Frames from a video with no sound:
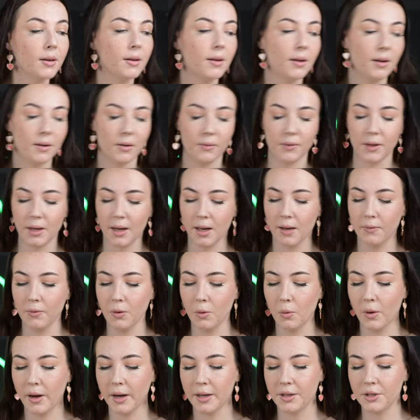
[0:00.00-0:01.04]
Now, if you have
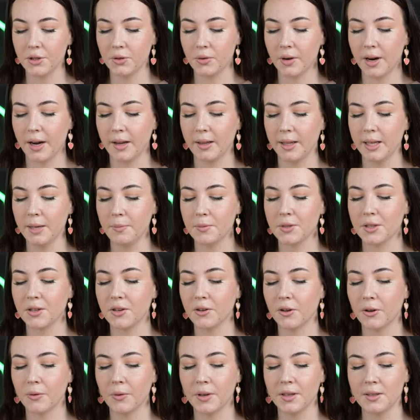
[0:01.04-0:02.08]
quite dry lips,
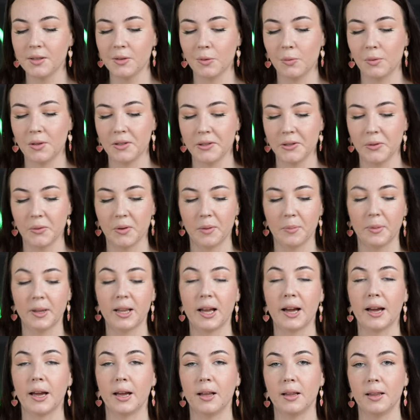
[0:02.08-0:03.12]
you're going to want to
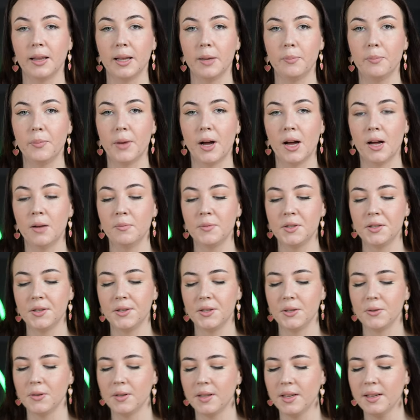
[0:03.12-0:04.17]
apply a lip balm to
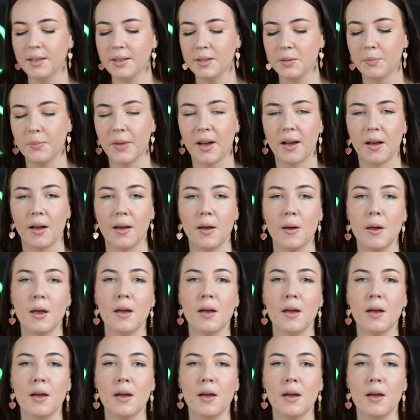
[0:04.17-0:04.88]
do this, but